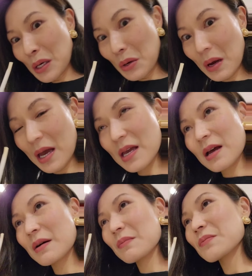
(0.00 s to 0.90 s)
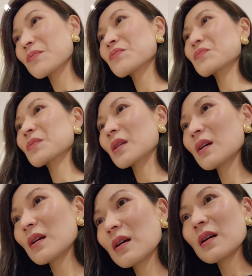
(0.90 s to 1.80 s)
Oh, I
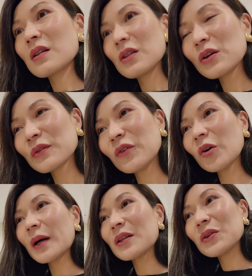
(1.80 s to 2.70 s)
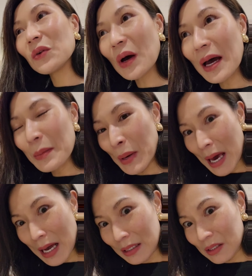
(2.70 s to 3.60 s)
looked for my new
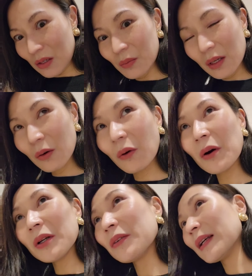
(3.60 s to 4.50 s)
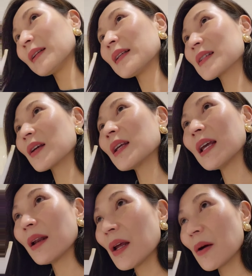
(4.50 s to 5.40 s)
iPad, so I'm gonna order it. It's gonna
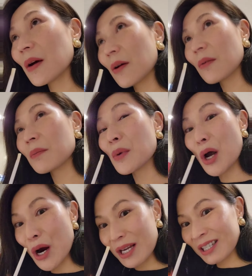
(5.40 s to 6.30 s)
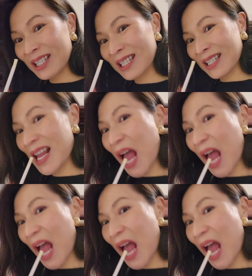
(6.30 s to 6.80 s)
get here March.